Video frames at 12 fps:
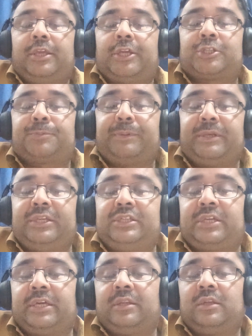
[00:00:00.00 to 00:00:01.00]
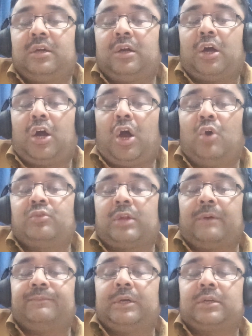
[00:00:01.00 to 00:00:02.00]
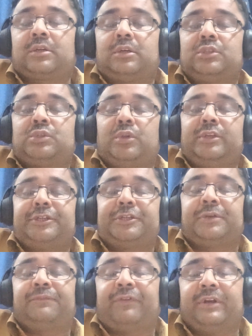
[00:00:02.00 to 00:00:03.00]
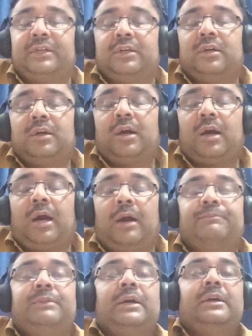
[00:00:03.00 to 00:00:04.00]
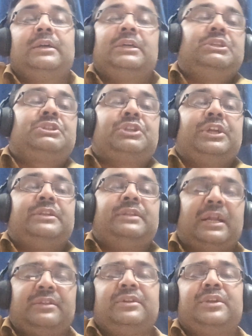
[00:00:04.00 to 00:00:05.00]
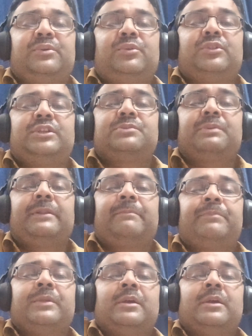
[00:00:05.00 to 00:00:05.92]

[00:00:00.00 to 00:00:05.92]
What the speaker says: expenditure out of the consolidated fund of the state. I think you know this one.